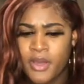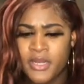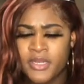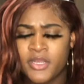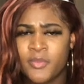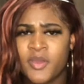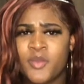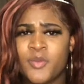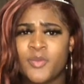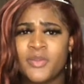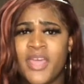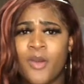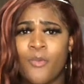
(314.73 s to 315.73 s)
and the amount of people
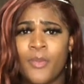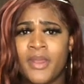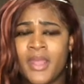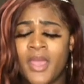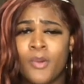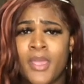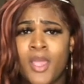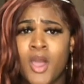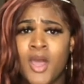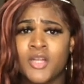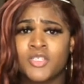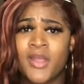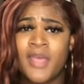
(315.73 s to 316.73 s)
that went out and
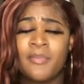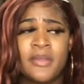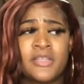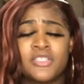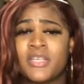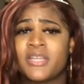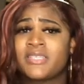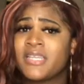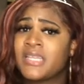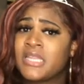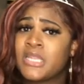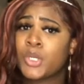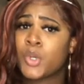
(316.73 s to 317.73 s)
got tripod and started
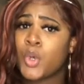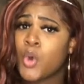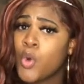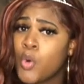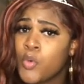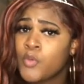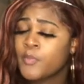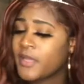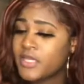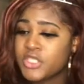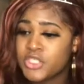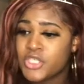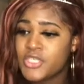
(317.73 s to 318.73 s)
taking their own
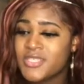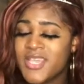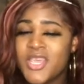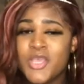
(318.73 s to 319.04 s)
pictures,